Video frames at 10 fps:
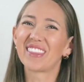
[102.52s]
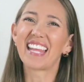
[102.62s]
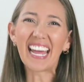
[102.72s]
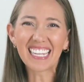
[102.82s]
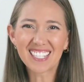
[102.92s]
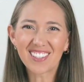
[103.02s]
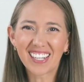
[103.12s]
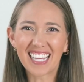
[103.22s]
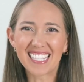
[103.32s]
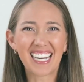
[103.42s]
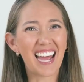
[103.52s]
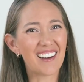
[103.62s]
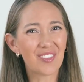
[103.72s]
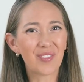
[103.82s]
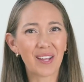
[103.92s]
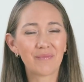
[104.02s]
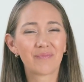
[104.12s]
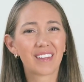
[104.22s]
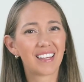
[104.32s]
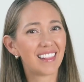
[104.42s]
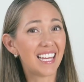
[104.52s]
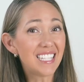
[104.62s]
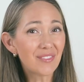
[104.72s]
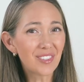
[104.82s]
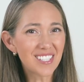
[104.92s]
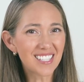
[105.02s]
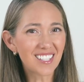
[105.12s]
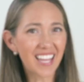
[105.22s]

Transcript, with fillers: with that history lesson out of the way, let's first